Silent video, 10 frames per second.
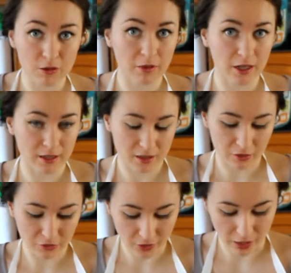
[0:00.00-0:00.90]
to replace
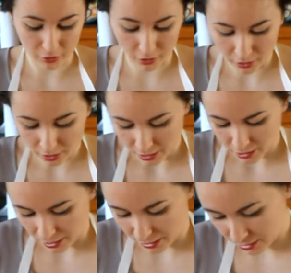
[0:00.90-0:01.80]
our flour
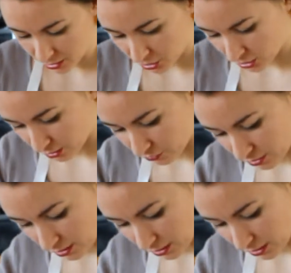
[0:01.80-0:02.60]
and it's going to give a